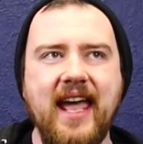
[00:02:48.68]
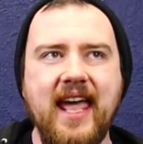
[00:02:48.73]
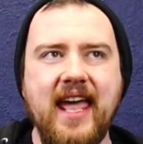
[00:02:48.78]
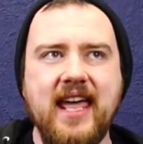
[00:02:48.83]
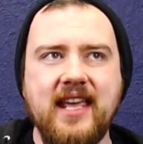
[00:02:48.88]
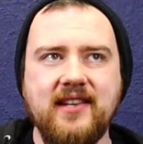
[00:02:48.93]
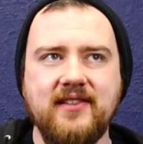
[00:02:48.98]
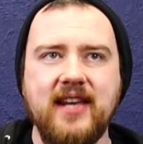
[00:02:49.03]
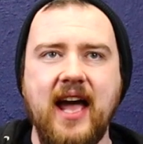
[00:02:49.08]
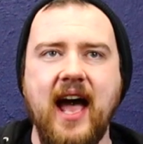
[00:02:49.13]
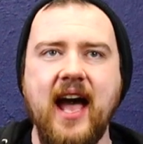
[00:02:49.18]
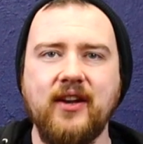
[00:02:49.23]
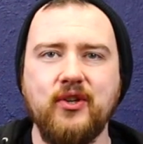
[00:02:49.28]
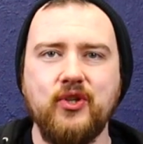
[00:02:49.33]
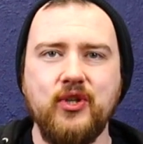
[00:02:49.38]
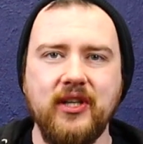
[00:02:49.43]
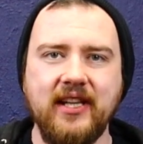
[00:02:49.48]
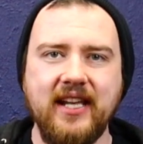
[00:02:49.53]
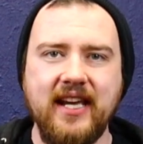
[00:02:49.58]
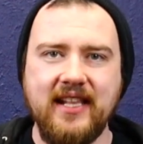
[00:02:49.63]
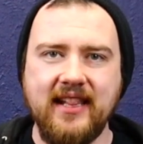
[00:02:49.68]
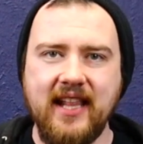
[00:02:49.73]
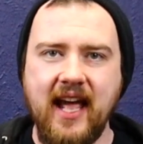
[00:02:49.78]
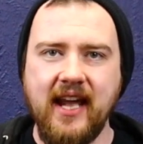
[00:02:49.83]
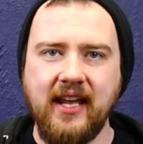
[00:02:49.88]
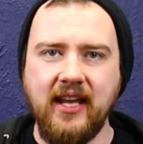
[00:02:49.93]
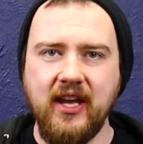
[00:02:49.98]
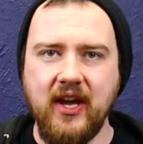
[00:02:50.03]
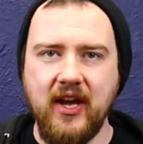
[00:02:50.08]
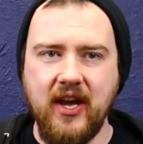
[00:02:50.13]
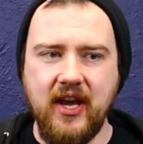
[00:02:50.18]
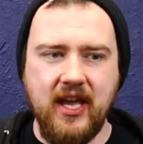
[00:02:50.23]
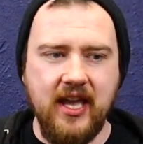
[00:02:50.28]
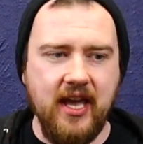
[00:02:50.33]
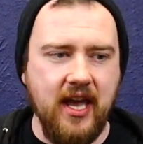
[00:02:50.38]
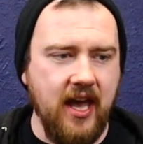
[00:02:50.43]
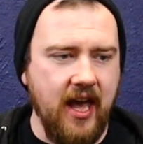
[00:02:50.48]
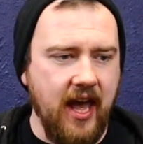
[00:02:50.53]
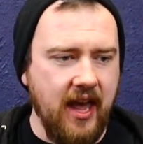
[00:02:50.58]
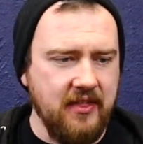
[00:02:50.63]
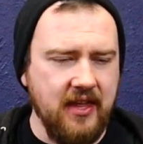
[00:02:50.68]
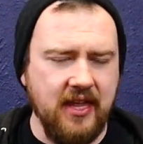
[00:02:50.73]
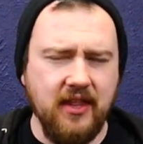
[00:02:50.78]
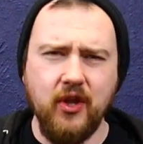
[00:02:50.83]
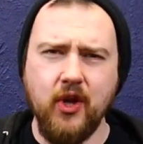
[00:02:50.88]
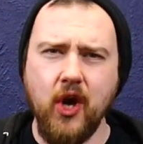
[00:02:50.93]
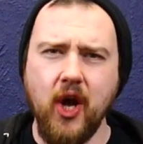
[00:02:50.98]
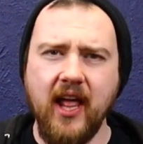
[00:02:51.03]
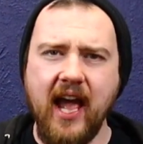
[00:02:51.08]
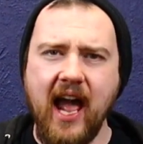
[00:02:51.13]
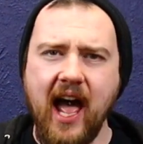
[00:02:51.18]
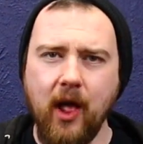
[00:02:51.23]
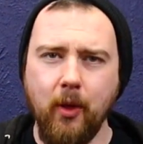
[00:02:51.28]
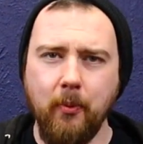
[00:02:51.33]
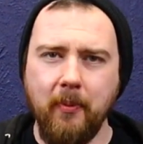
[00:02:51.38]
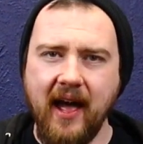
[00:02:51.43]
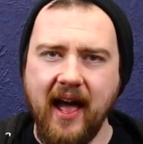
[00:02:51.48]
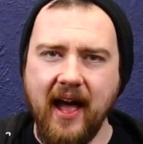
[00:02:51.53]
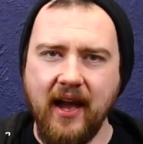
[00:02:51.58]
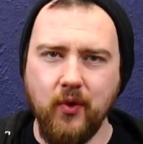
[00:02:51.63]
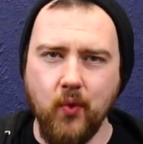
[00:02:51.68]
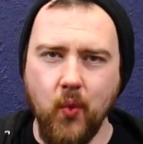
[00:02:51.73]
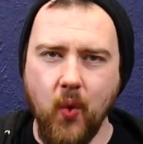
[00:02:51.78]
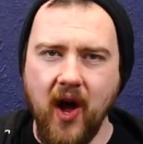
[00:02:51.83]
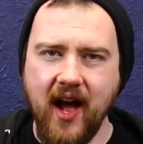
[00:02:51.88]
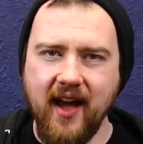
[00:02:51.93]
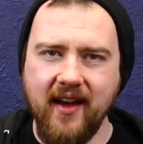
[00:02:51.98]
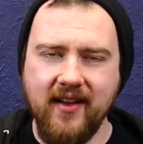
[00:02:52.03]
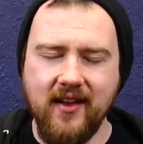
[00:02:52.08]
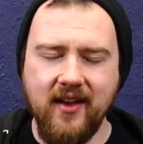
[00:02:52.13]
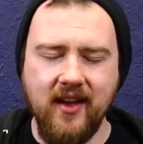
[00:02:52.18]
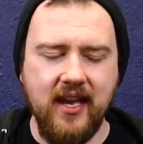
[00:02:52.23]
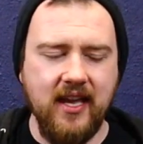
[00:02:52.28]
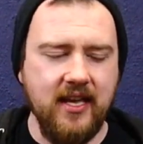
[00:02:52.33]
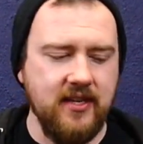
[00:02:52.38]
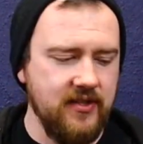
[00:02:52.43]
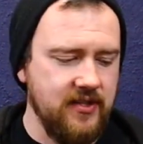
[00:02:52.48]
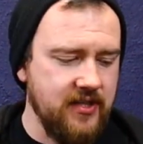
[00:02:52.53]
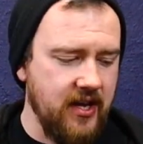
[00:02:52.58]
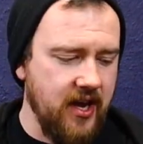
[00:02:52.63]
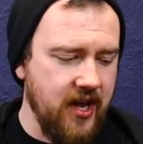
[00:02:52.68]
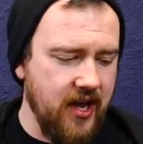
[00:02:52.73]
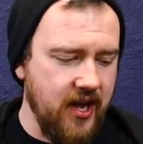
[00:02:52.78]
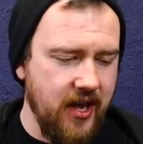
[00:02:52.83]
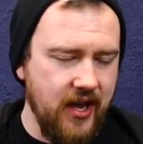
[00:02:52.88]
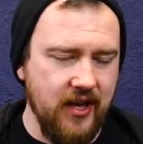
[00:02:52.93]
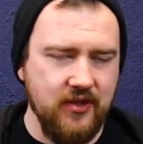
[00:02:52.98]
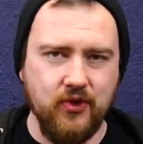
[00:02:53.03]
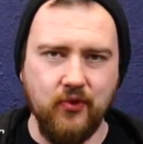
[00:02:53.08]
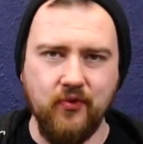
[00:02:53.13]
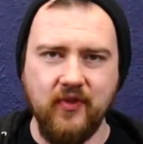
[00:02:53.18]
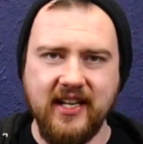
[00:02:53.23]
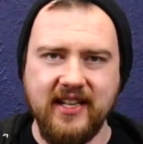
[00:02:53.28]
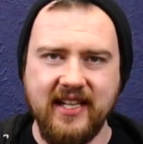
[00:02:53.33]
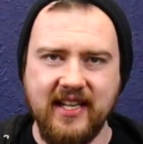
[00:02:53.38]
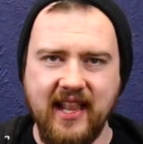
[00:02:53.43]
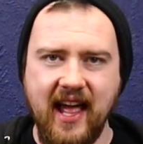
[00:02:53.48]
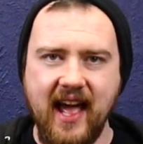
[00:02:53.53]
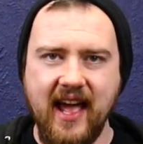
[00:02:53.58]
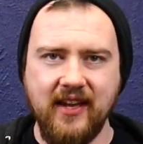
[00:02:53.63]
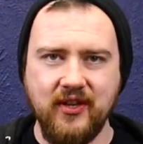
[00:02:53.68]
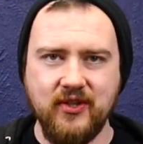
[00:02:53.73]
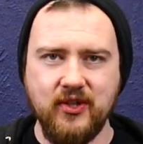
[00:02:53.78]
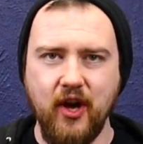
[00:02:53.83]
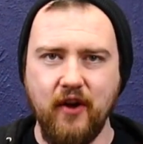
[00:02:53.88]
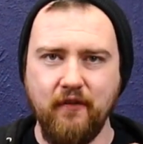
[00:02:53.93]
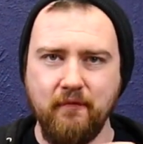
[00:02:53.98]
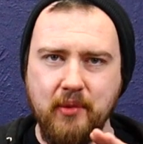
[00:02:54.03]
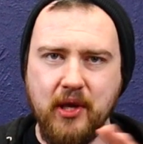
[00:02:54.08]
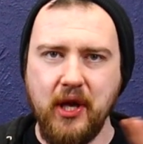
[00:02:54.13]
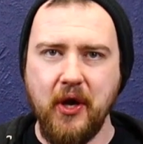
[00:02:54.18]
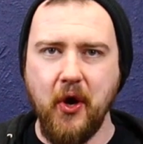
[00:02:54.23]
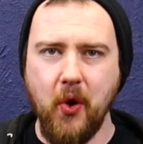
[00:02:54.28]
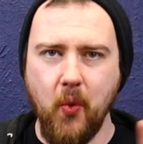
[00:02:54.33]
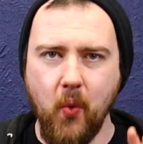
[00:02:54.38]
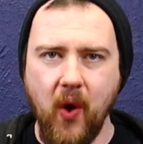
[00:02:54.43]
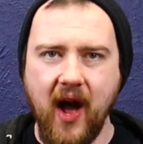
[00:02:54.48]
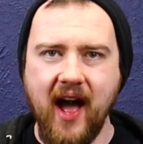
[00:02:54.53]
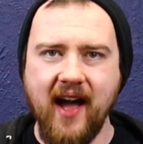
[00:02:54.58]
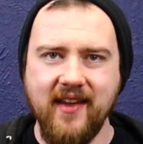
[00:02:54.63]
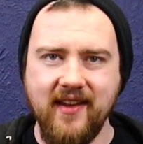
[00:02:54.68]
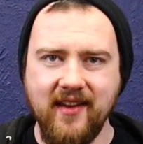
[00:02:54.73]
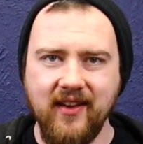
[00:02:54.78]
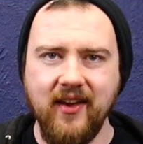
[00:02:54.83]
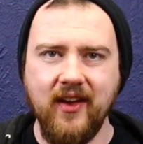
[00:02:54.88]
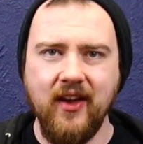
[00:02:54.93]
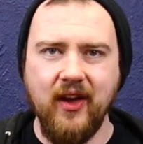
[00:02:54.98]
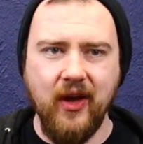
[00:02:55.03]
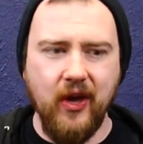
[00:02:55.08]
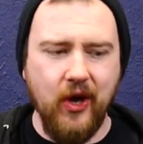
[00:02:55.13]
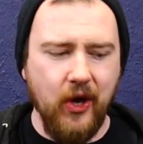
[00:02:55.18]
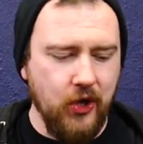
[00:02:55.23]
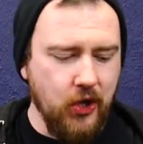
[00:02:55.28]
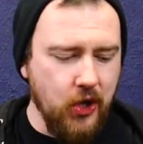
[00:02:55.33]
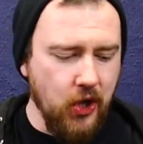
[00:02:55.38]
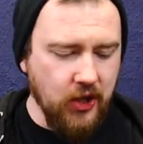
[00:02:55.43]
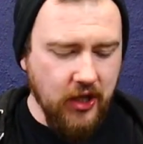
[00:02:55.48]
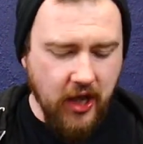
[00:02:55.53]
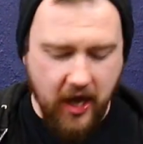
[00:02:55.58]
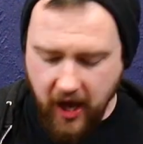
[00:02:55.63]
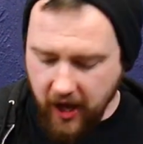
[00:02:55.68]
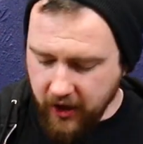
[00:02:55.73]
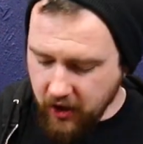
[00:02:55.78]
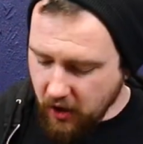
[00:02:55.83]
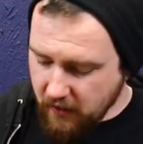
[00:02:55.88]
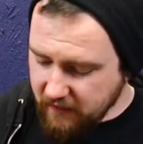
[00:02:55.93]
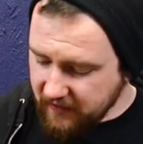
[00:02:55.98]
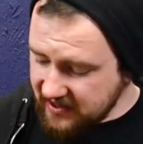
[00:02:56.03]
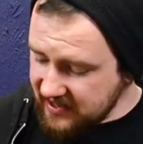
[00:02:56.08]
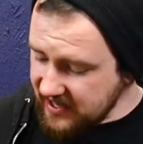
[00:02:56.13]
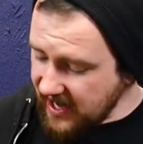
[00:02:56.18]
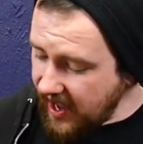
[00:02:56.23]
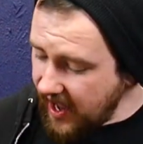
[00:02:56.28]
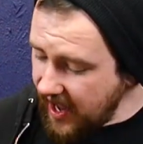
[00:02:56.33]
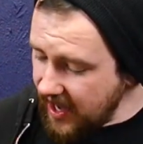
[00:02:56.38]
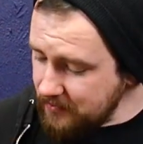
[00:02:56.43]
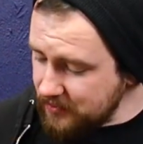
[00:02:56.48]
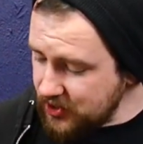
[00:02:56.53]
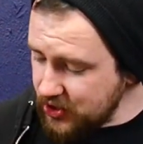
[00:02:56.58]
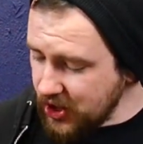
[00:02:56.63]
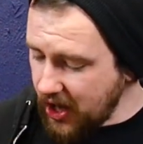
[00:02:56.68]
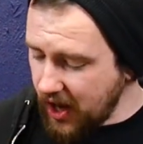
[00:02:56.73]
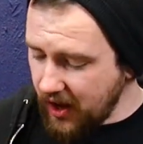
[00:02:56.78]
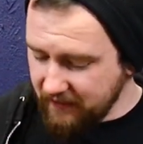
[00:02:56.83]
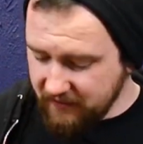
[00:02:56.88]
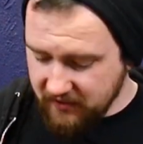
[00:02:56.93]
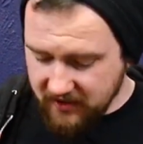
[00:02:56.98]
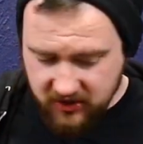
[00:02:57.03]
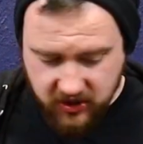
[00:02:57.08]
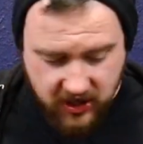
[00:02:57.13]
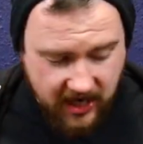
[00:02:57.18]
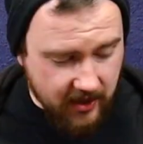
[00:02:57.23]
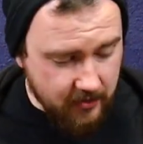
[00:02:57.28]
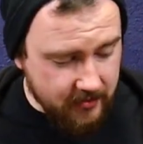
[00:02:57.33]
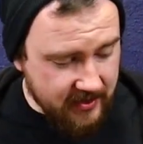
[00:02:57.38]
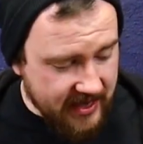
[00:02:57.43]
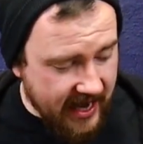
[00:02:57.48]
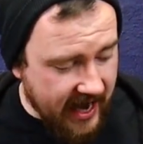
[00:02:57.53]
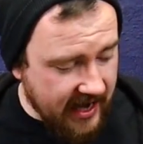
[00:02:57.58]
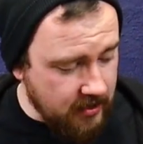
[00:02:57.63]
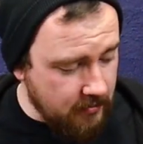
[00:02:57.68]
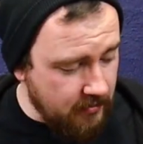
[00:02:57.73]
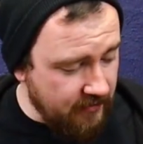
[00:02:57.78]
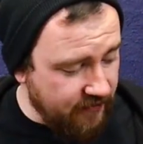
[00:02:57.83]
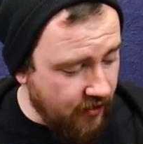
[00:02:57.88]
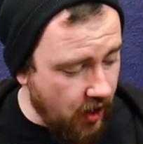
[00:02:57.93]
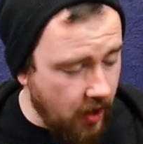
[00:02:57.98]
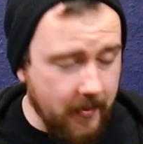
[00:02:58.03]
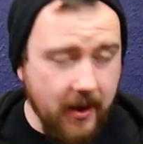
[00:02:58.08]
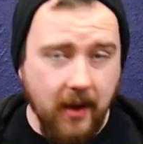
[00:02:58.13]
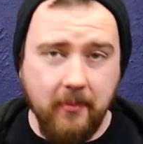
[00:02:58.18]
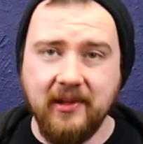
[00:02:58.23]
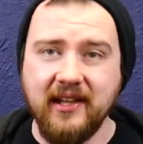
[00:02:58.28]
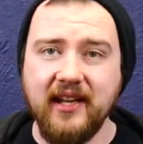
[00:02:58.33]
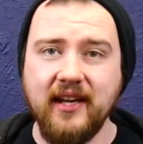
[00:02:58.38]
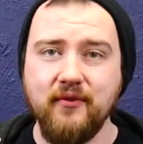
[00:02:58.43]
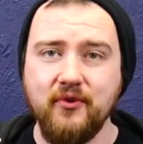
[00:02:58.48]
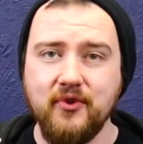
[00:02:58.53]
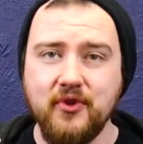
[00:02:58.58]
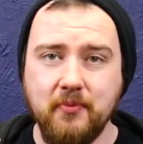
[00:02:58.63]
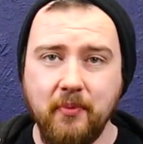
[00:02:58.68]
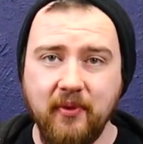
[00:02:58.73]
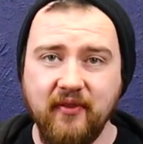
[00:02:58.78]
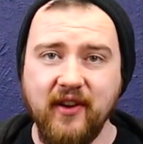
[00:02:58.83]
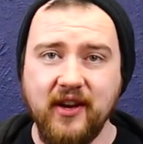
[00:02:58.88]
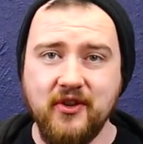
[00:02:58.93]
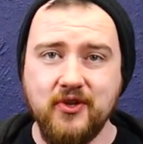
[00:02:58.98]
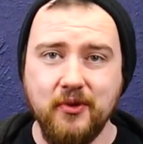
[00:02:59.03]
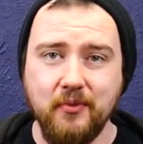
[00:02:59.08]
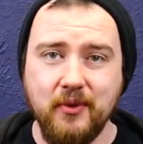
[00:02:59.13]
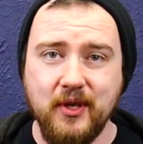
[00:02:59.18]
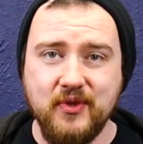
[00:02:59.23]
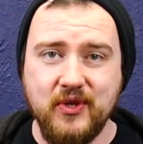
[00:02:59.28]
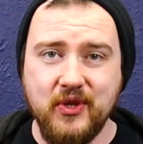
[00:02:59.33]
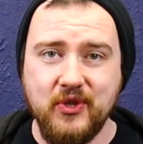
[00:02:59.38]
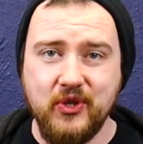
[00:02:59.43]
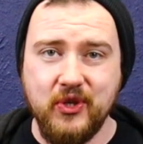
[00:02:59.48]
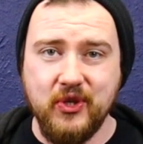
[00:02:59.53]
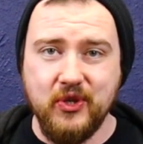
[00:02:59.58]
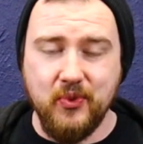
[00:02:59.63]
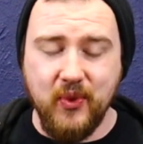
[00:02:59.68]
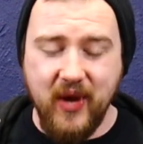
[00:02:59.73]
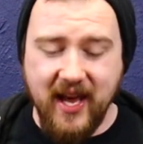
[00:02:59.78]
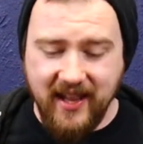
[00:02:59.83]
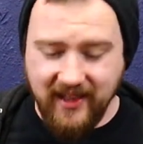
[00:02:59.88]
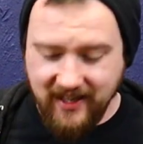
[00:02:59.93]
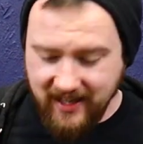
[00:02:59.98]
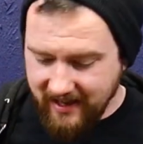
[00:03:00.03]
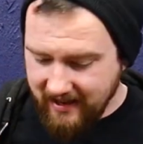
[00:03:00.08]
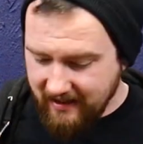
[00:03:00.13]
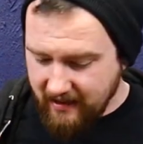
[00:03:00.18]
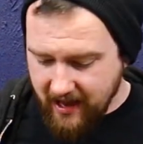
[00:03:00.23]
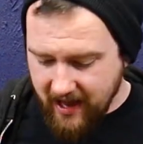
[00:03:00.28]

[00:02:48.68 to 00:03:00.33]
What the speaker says: it's actually like a, I think they call it Alpine white. It's a really like sort of pure white colour. And over time, sort of the gentleman that had it before me, I believe, was a professional musician as well.